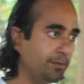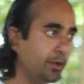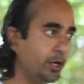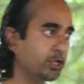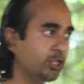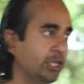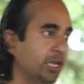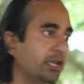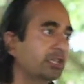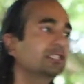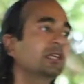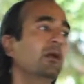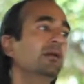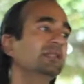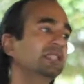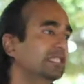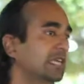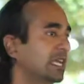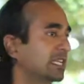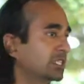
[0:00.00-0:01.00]
push it.
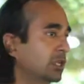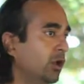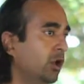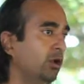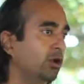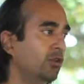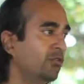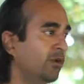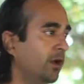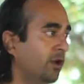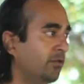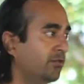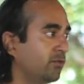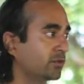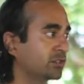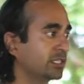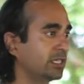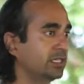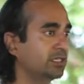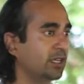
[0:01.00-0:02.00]
Sometimes it takes longer for
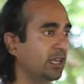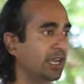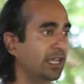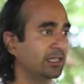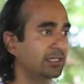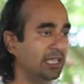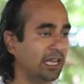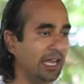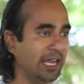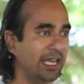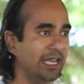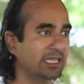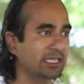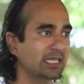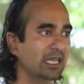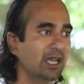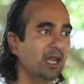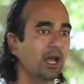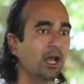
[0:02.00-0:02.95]
unforeseen delays.